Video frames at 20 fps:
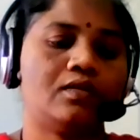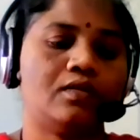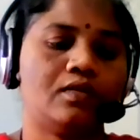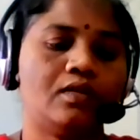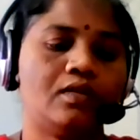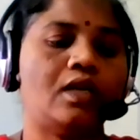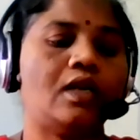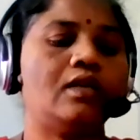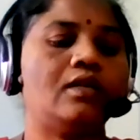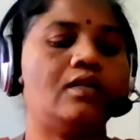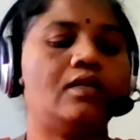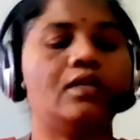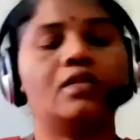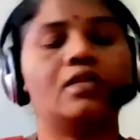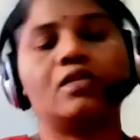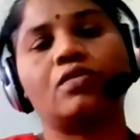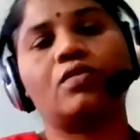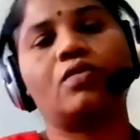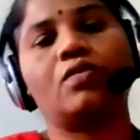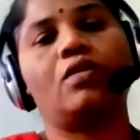that
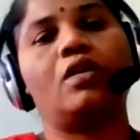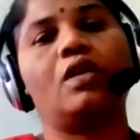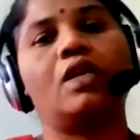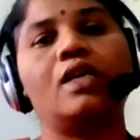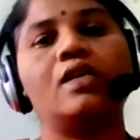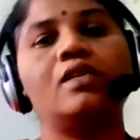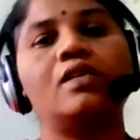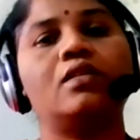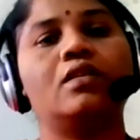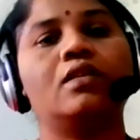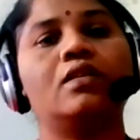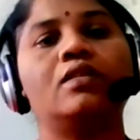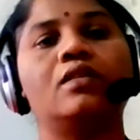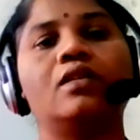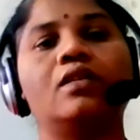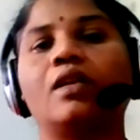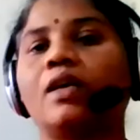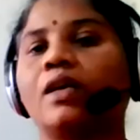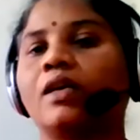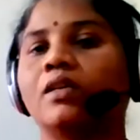is called as
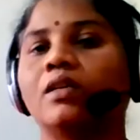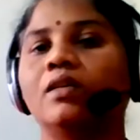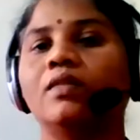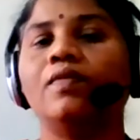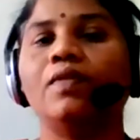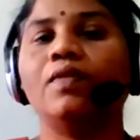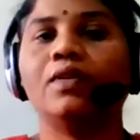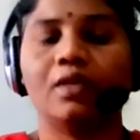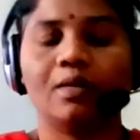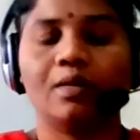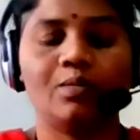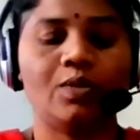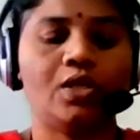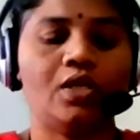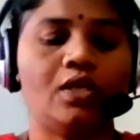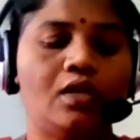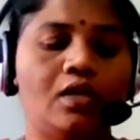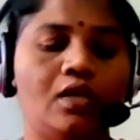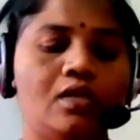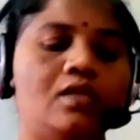interactive
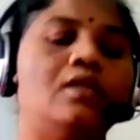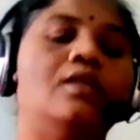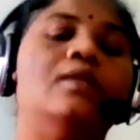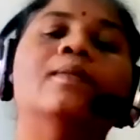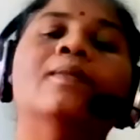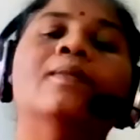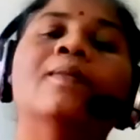communication.